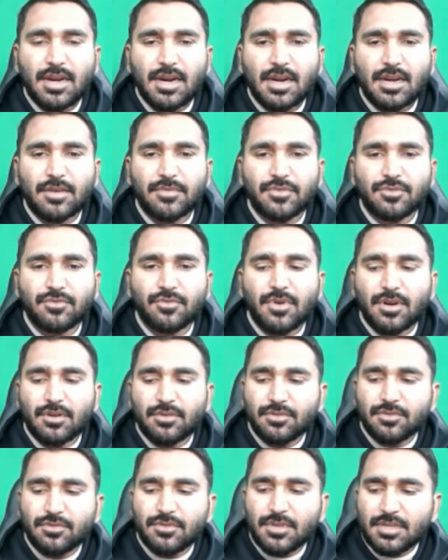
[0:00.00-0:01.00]
and if you
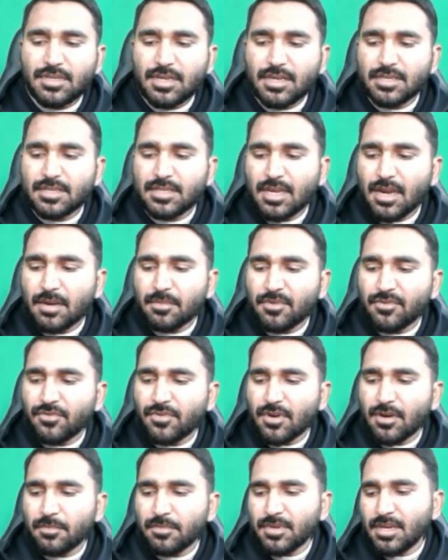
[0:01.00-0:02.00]
want to do this assignment
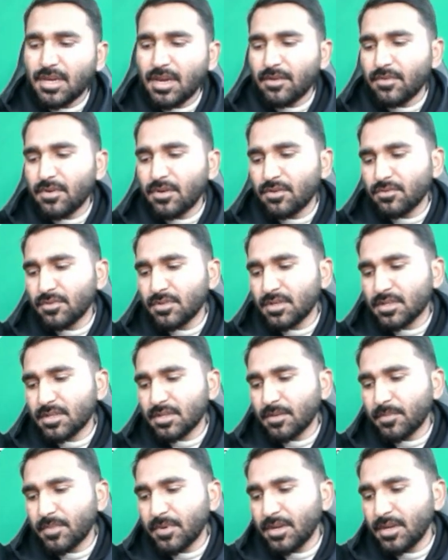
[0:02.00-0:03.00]
from me, I will do this
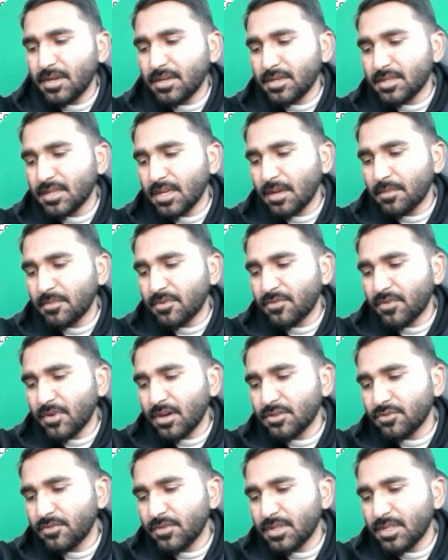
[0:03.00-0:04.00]
complete assignment
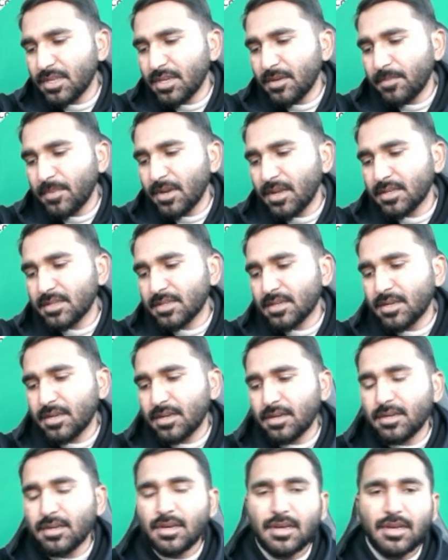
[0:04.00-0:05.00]
for you with A plus
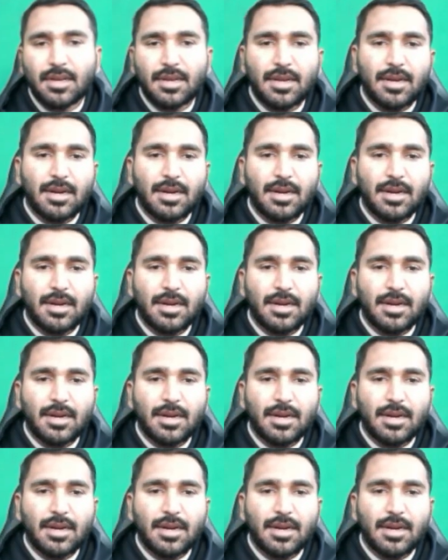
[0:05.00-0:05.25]
grade,